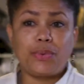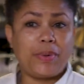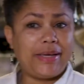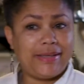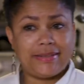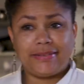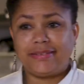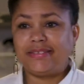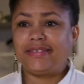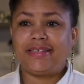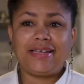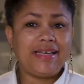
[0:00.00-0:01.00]
twigs,
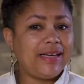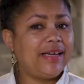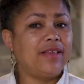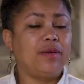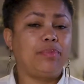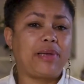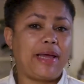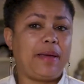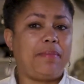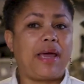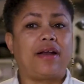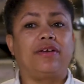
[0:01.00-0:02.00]
any other
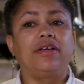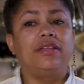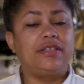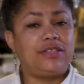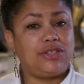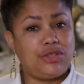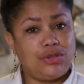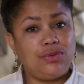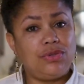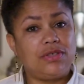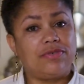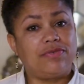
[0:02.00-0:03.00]
plant matter that is
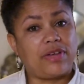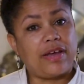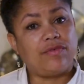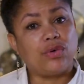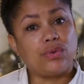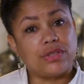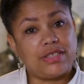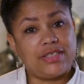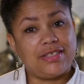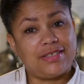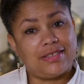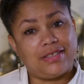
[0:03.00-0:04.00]
used to flavor or
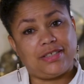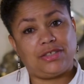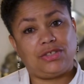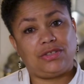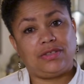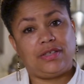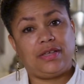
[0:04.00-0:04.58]
season a dish.